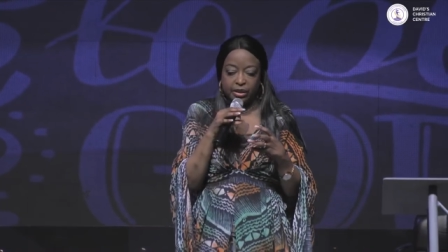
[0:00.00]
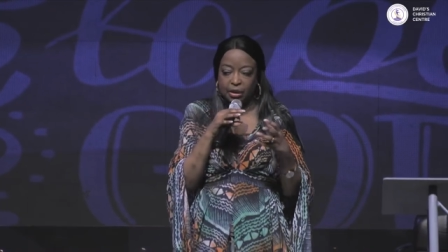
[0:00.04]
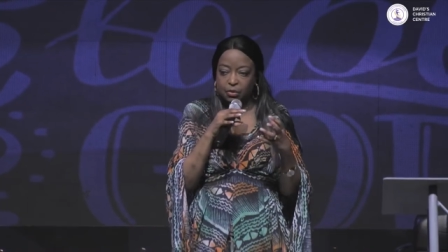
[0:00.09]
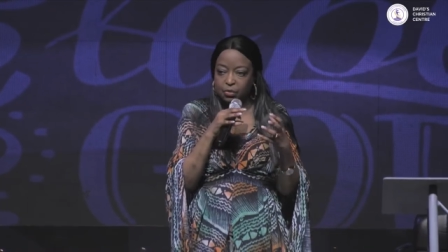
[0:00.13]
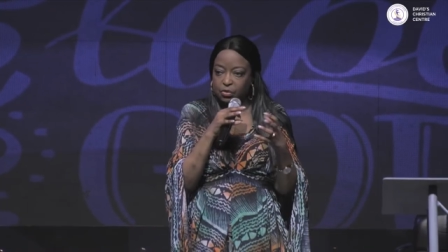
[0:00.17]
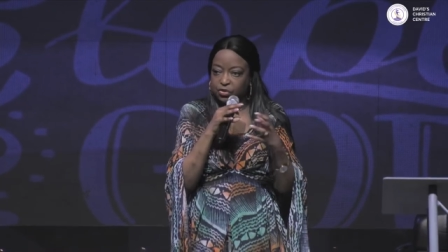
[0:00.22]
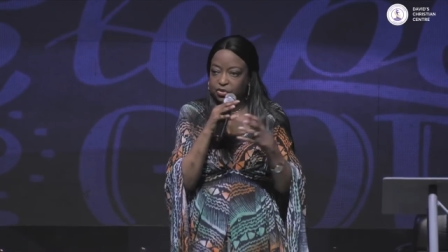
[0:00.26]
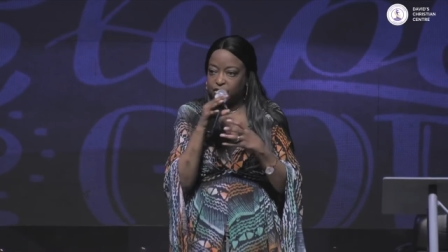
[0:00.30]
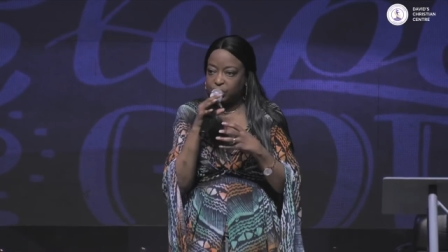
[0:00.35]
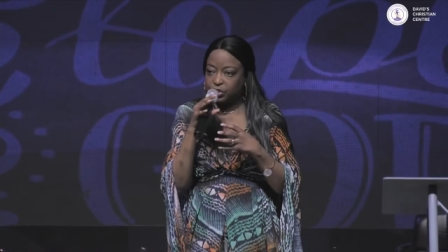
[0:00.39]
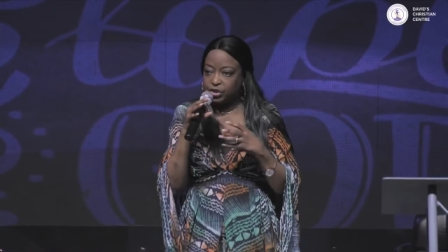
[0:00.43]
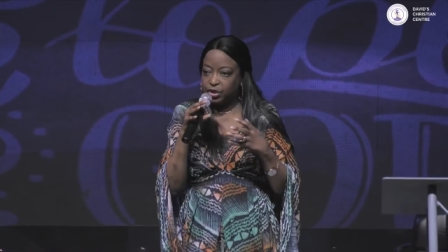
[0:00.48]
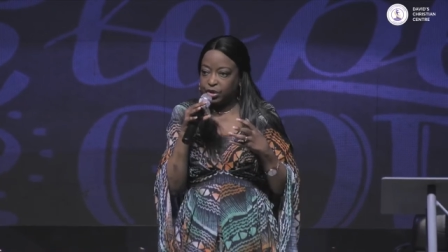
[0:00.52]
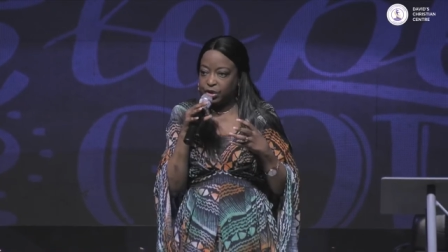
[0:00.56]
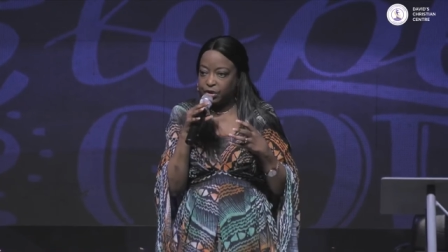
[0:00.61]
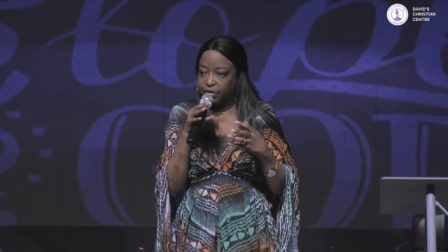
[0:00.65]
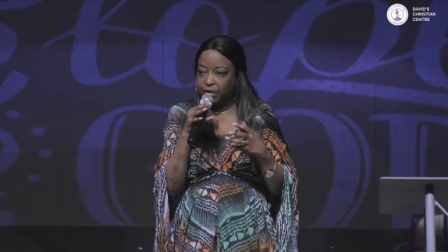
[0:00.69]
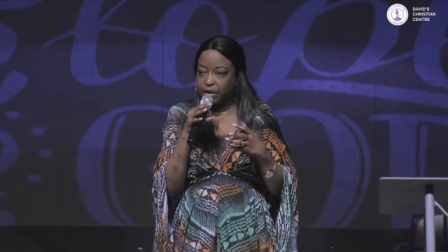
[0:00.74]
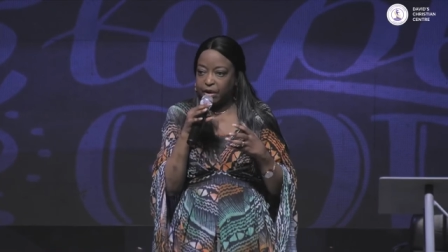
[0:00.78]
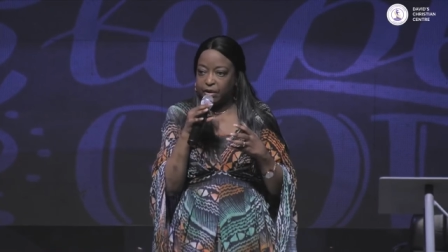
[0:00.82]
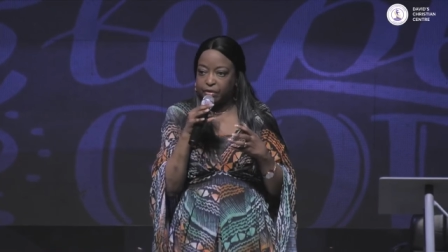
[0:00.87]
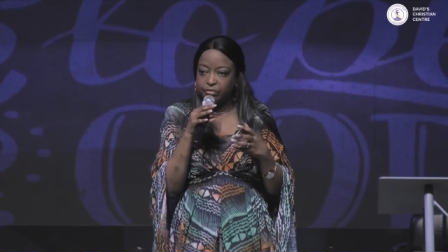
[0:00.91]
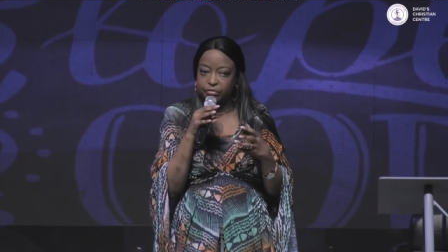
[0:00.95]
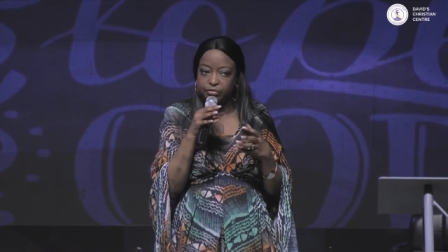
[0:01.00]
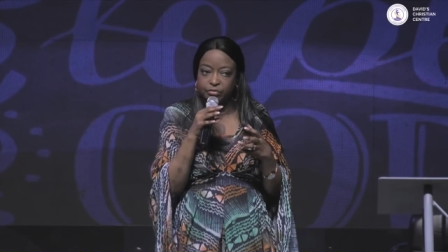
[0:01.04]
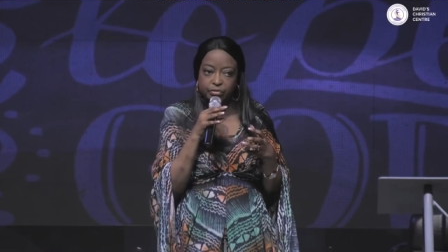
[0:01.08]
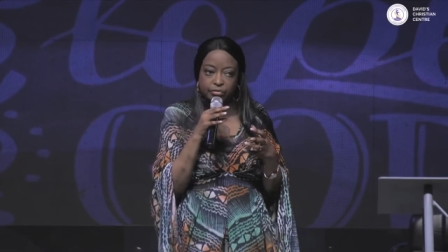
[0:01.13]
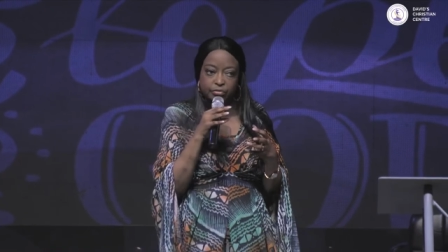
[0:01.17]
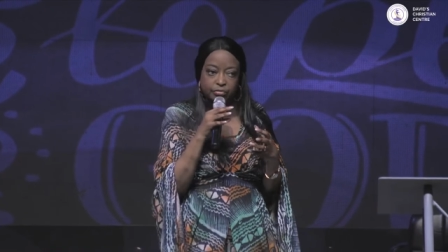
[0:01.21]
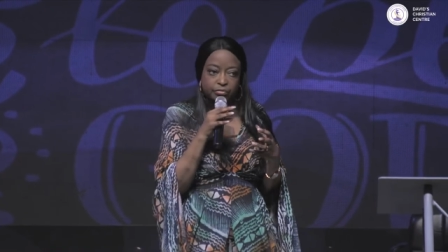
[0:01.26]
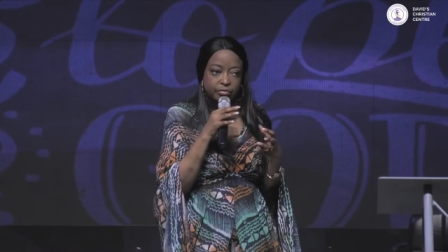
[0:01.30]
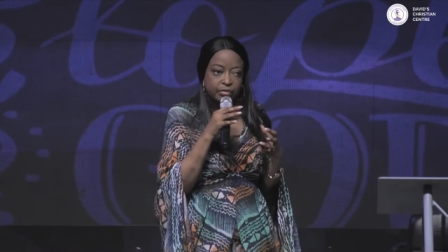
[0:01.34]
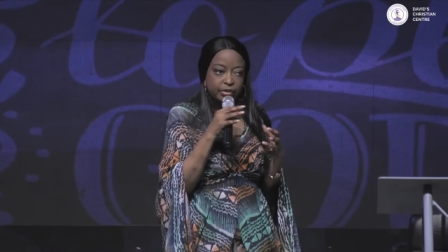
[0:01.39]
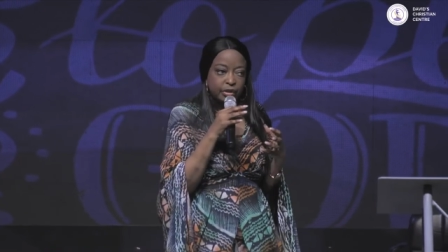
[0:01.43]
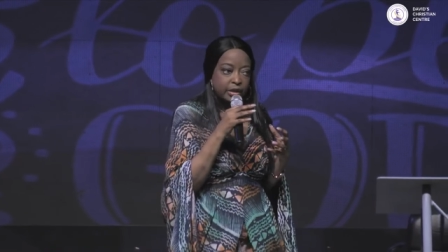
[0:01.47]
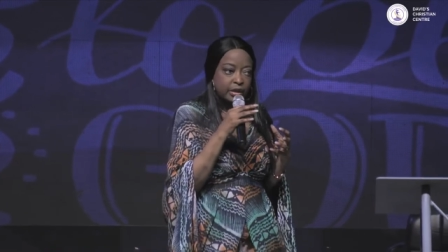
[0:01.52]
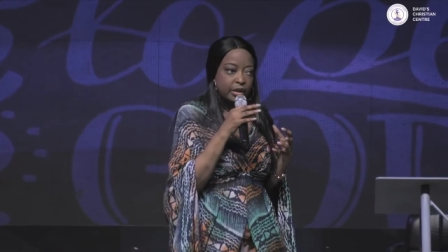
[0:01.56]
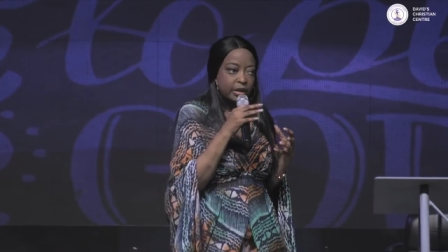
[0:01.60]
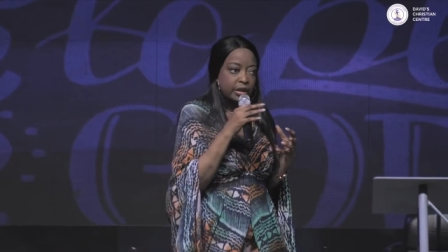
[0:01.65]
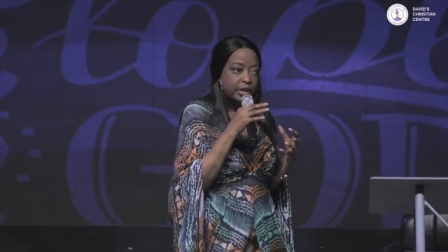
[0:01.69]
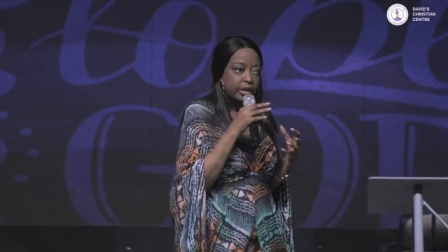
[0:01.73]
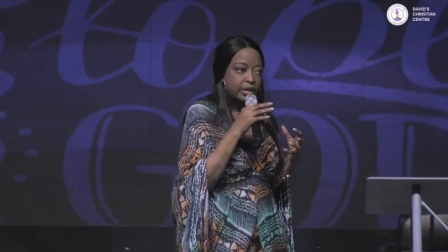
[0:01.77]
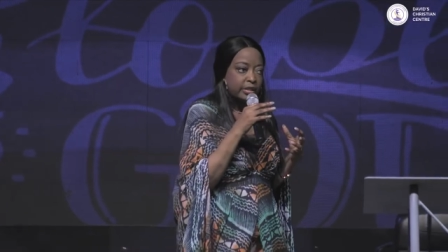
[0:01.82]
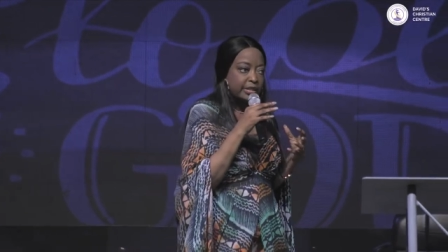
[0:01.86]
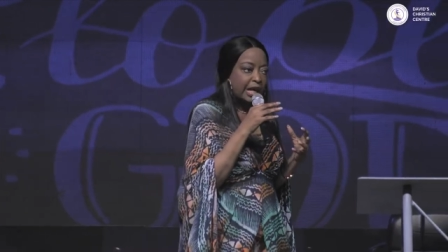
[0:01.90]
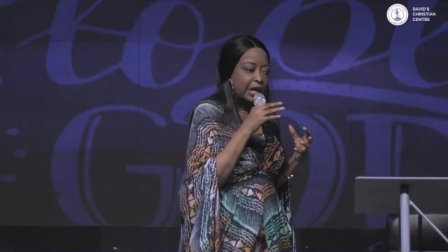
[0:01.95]
That was the turnaround.
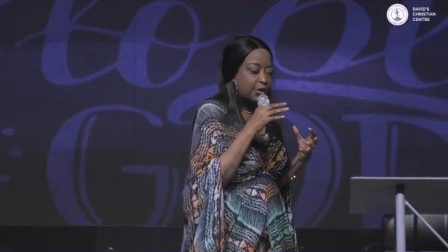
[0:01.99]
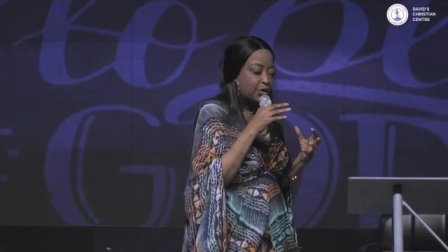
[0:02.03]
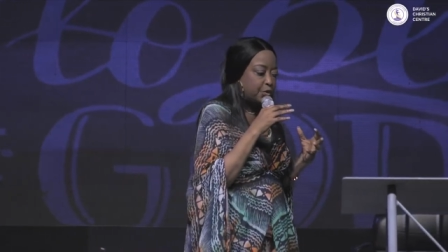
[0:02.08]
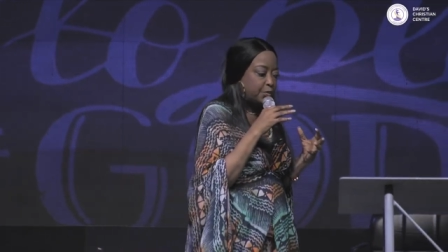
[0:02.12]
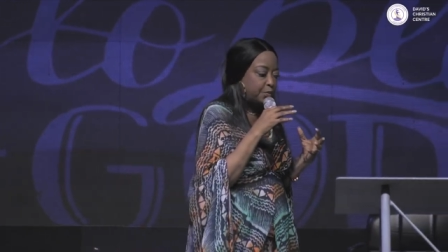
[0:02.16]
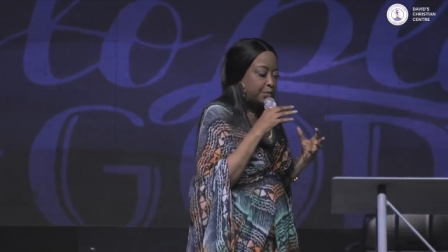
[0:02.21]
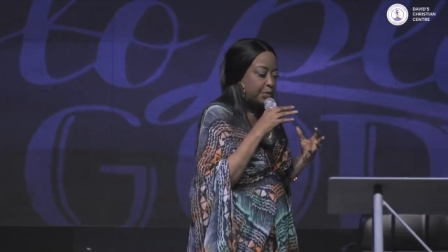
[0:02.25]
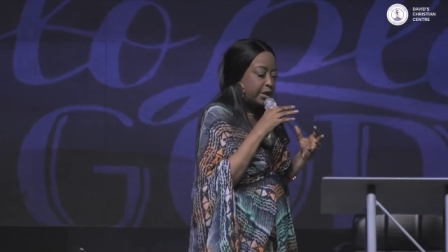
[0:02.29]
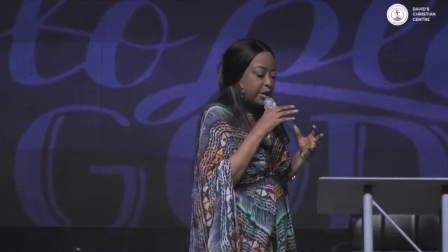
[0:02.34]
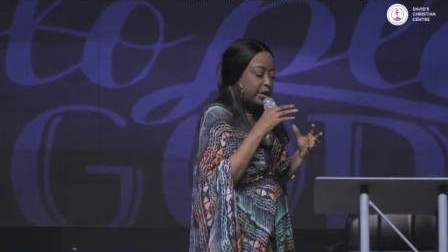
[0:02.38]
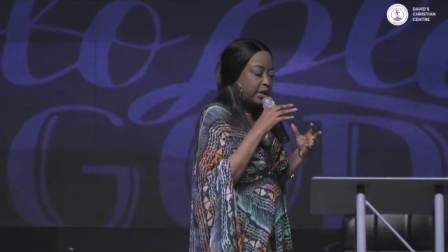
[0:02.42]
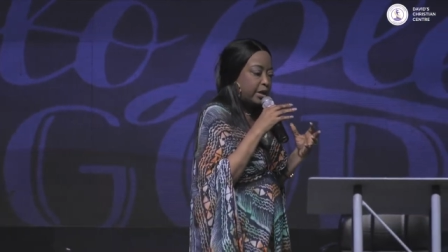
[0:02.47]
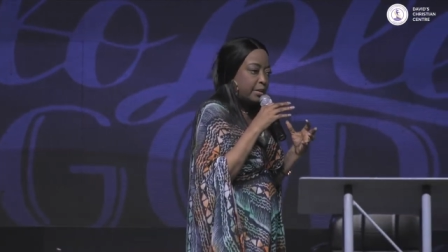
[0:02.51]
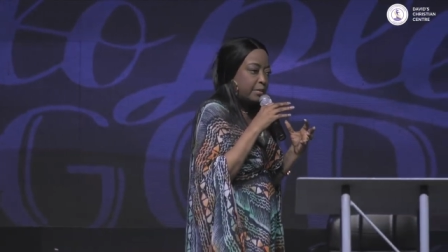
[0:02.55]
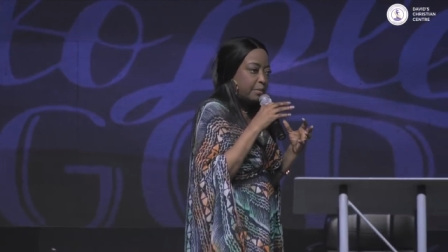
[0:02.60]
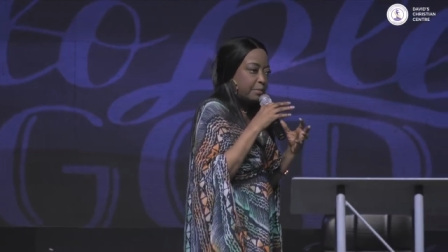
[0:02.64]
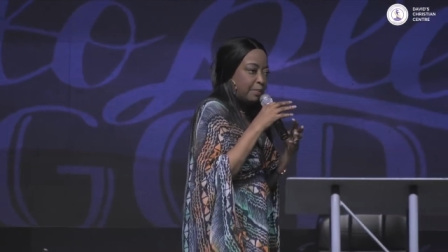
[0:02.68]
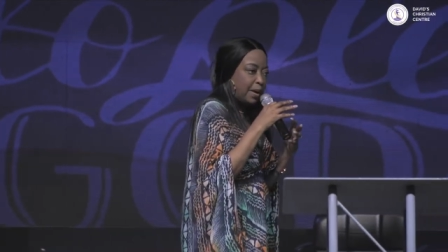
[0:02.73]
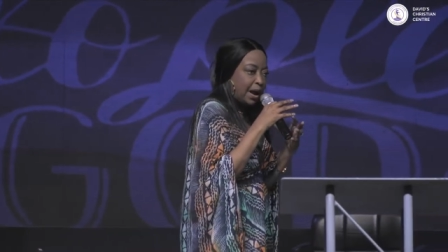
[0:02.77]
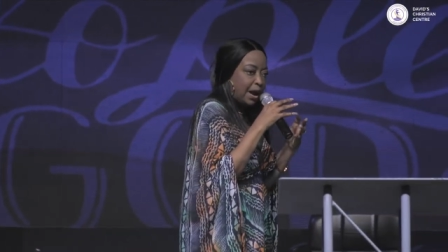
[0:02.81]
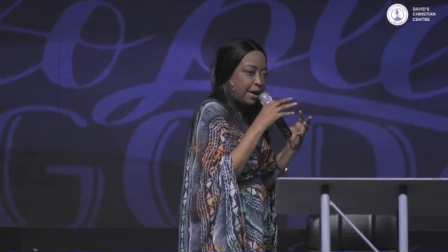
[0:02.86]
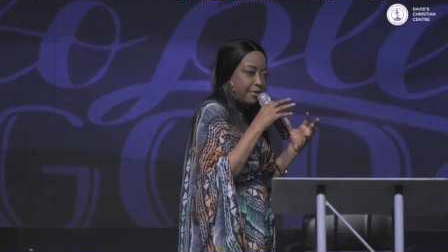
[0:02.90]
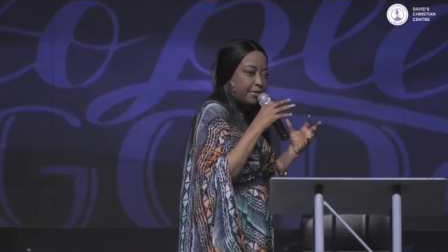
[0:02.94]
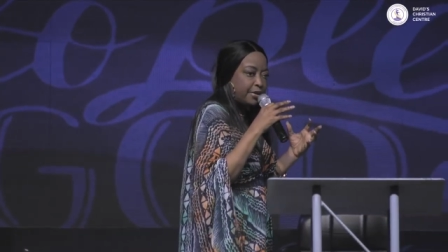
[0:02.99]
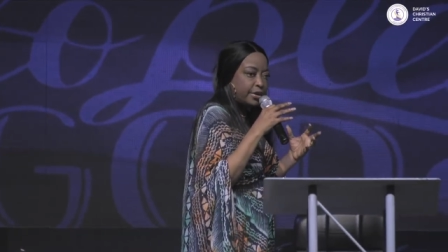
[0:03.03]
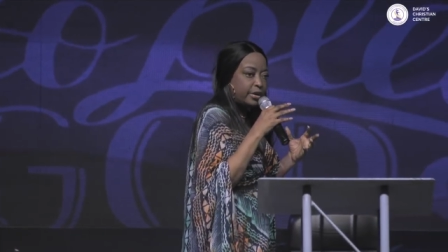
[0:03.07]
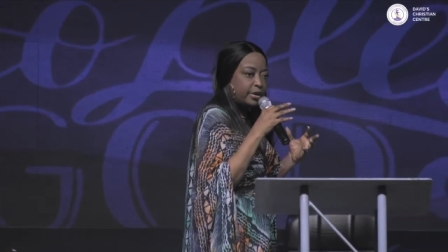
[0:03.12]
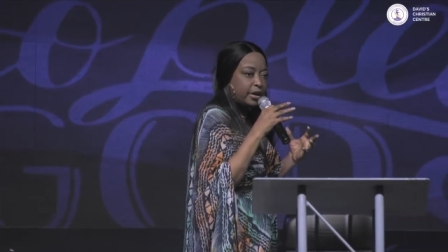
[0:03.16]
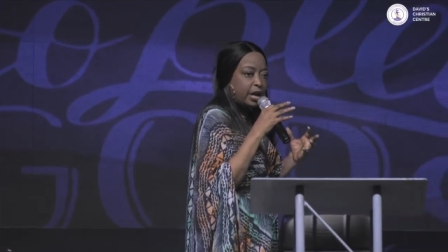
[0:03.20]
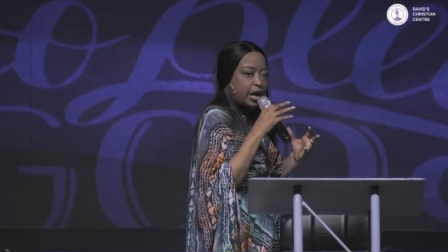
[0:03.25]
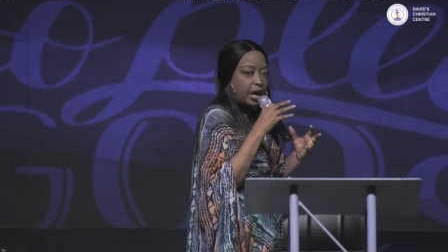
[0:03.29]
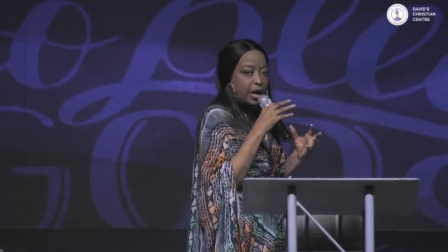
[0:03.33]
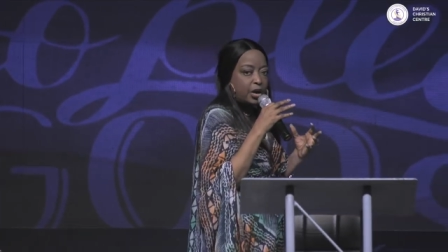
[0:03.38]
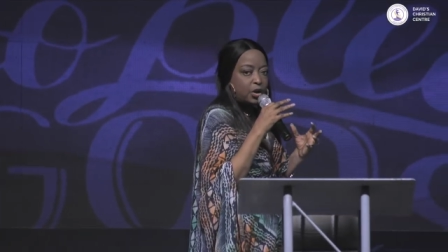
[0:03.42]
That could be barren